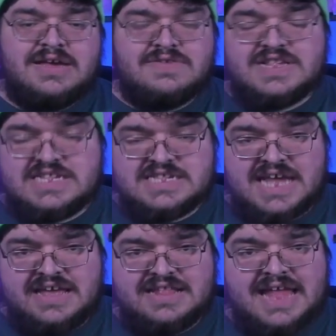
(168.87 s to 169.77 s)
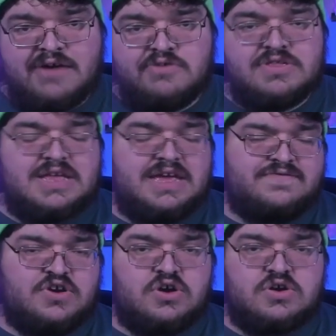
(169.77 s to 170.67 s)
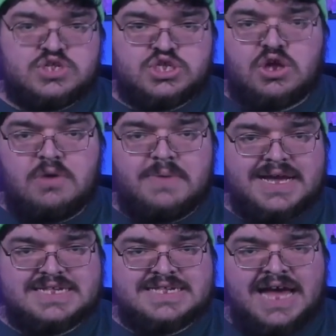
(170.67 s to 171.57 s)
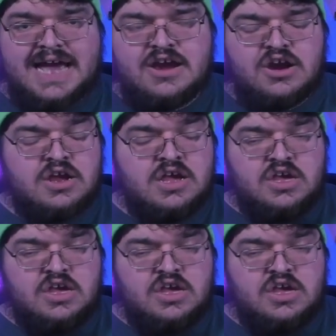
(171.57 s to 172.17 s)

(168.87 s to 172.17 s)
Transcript: This is saying now if your star rank is higher,